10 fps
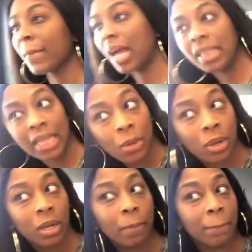I think I
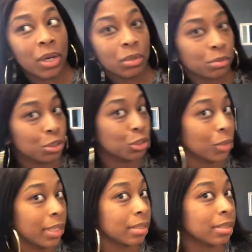want a little bone
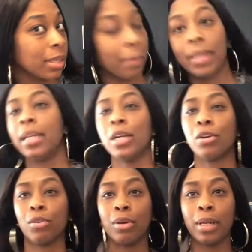straight or something. I did
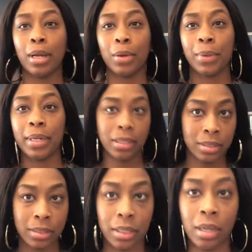curly already. Let's see.